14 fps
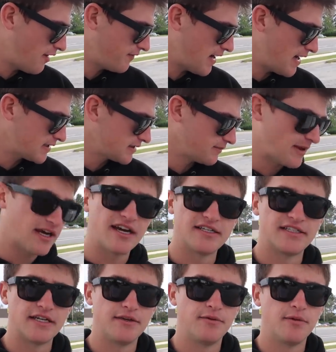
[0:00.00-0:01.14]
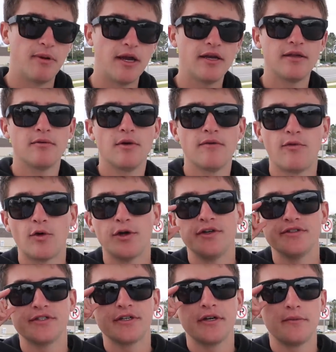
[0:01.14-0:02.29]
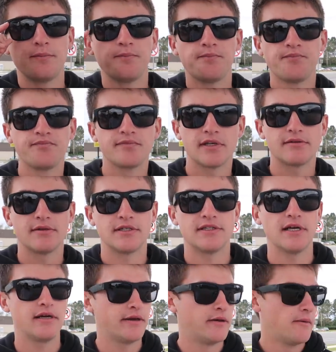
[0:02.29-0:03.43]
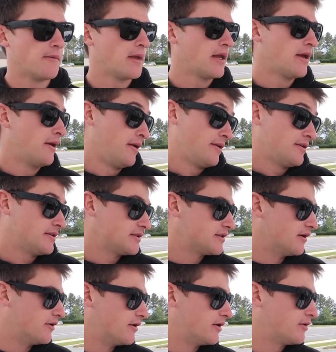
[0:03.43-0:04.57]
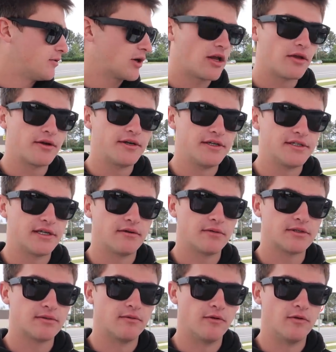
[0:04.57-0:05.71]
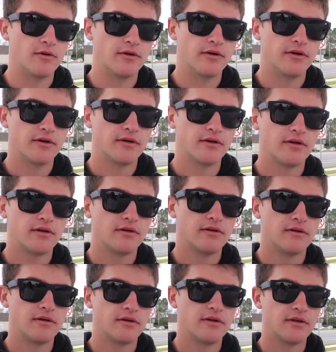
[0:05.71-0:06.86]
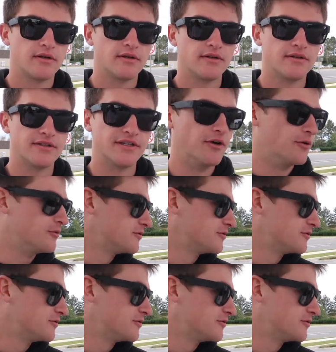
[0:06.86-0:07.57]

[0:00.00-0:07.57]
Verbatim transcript: have to ask him. That guy said he repainted it what four years ago. Yeah, that's what he said. Hmm. So, what color did you say it was before? Gold. Gold.